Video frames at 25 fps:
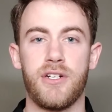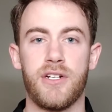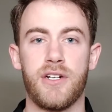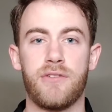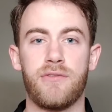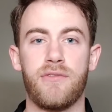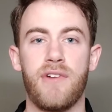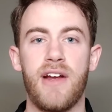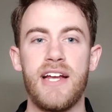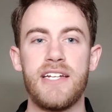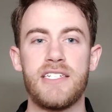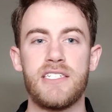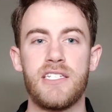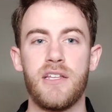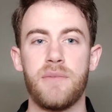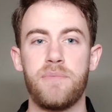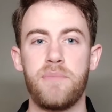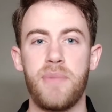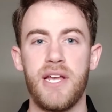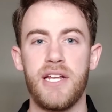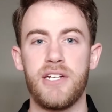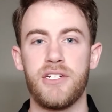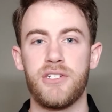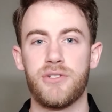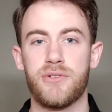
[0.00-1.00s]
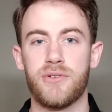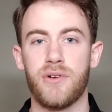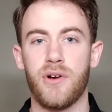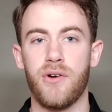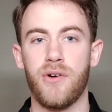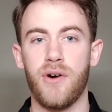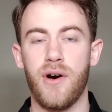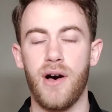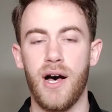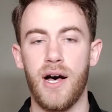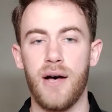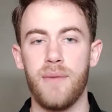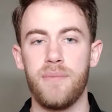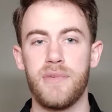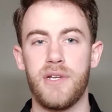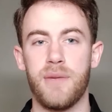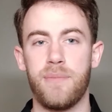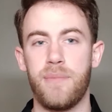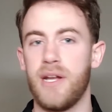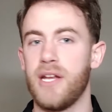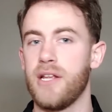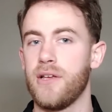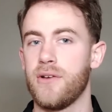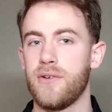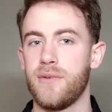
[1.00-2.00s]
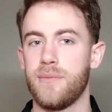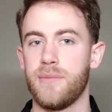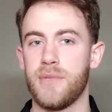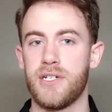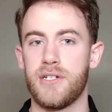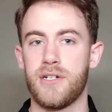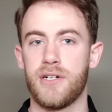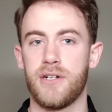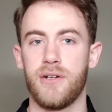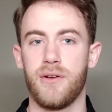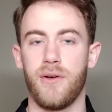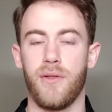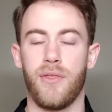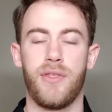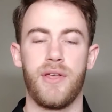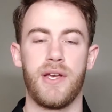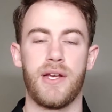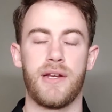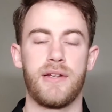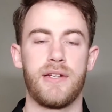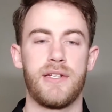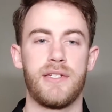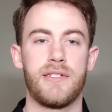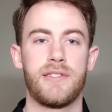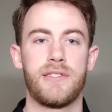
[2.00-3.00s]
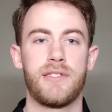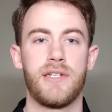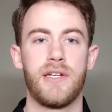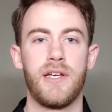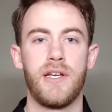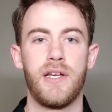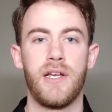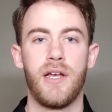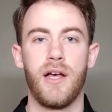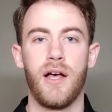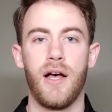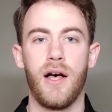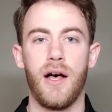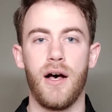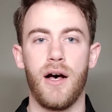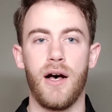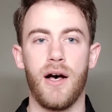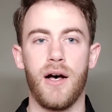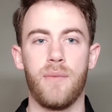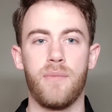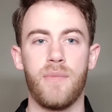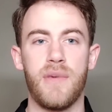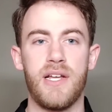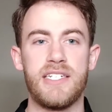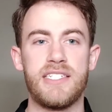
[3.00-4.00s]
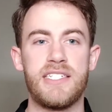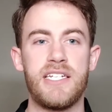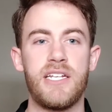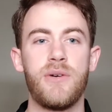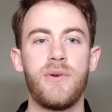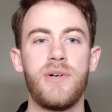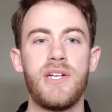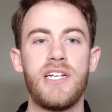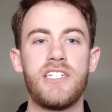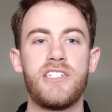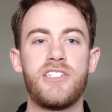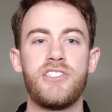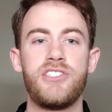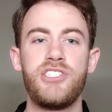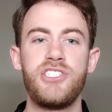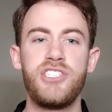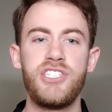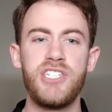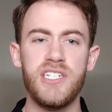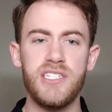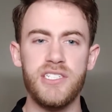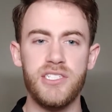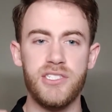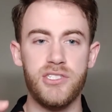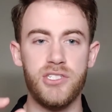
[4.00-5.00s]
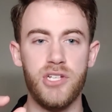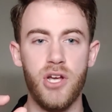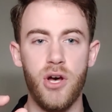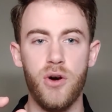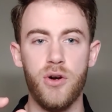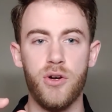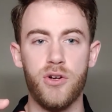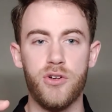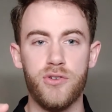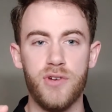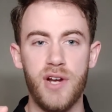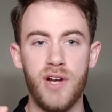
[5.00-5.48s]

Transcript: so you're going to raise the pinch roll up, depending on material thickness, um, until it is just so